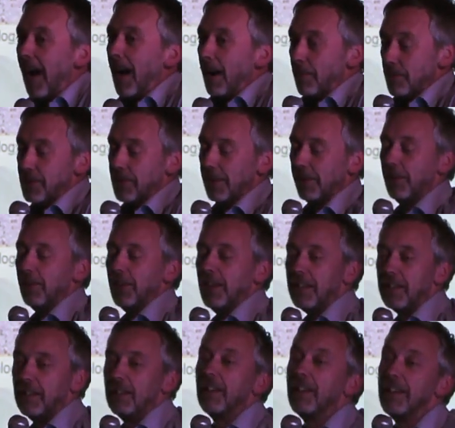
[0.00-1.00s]

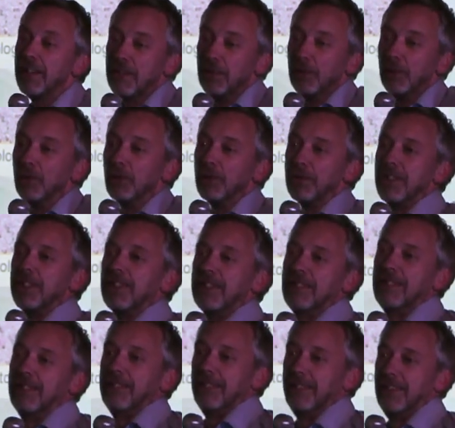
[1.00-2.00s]
Absolutely. Clinical
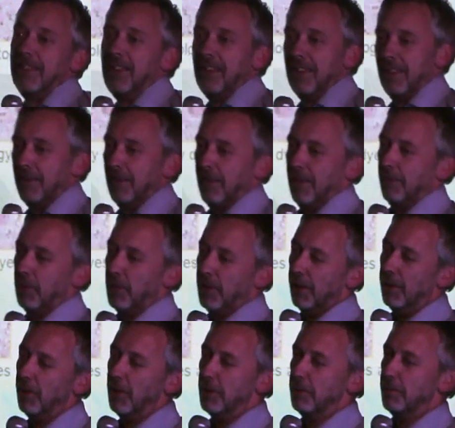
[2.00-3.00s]
audit. What
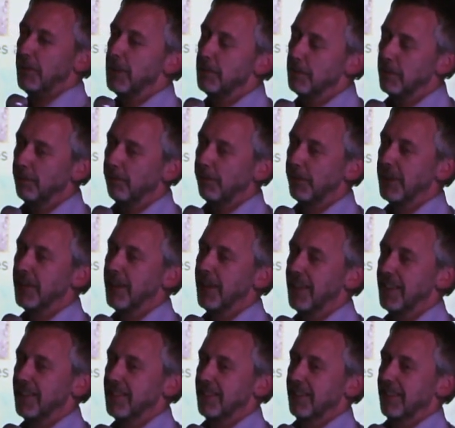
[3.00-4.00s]
a lot of people
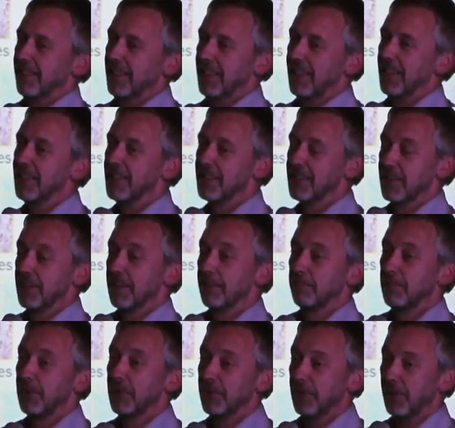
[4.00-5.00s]
forget is
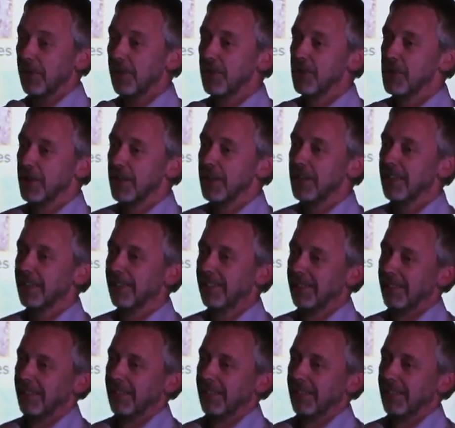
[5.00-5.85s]
that pathology,